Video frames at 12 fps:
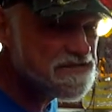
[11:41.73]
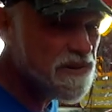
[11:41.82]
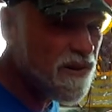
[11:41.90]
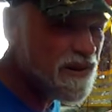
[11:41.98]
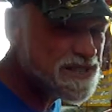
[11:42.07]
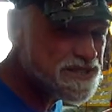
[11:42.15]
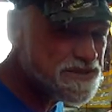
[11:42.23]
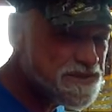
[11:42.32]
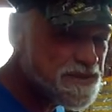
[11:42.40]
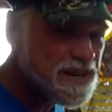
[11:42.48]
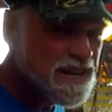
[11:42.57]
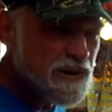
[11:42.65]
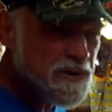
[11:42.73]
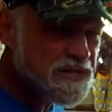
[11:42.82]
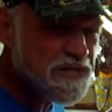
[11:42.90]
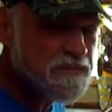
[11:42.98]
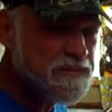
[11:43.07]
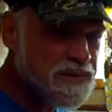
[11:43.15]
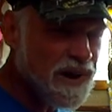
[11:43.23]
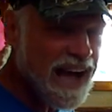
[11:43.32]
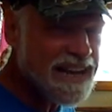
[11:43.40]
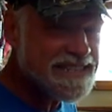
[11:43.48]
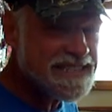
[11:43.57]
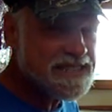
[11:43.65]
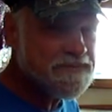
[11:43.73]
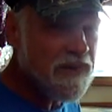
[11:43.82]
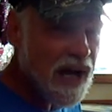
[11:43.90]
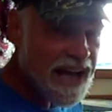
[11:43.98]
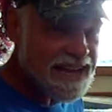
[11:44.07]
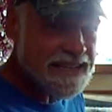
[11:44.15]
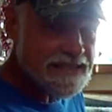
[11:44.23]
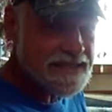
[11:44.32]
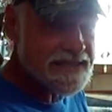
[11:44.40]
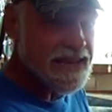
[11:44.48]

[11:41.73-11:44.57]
for you with the brightest minds.